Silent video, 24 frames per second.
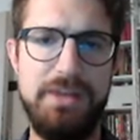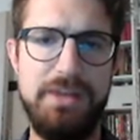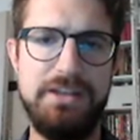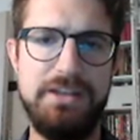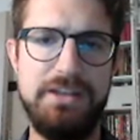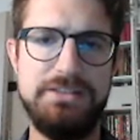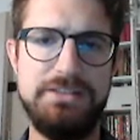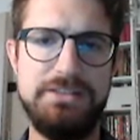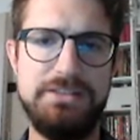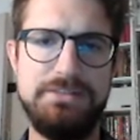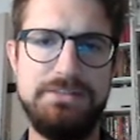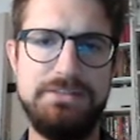
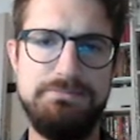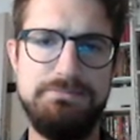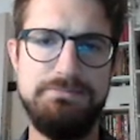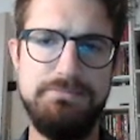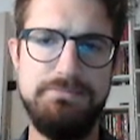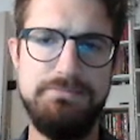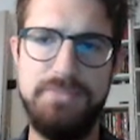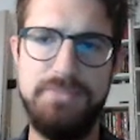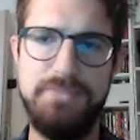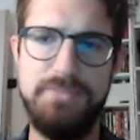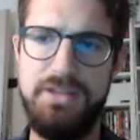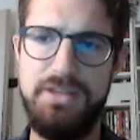is
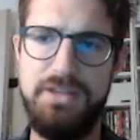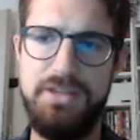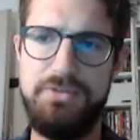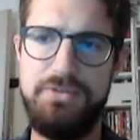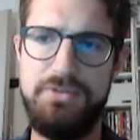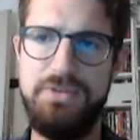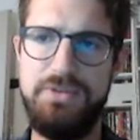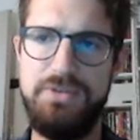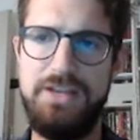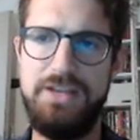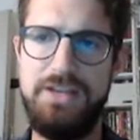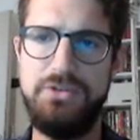a
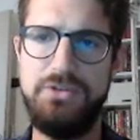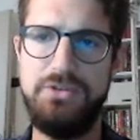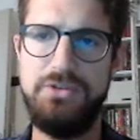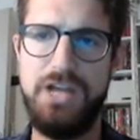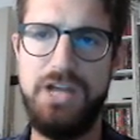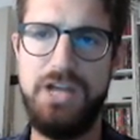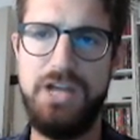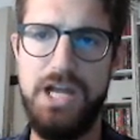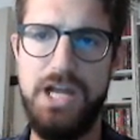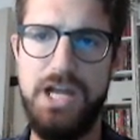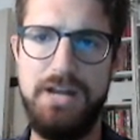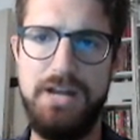three value
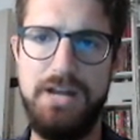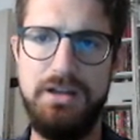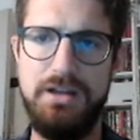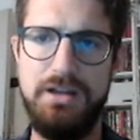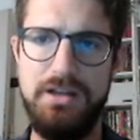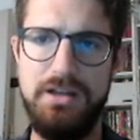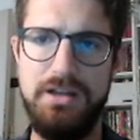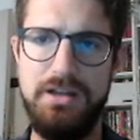card.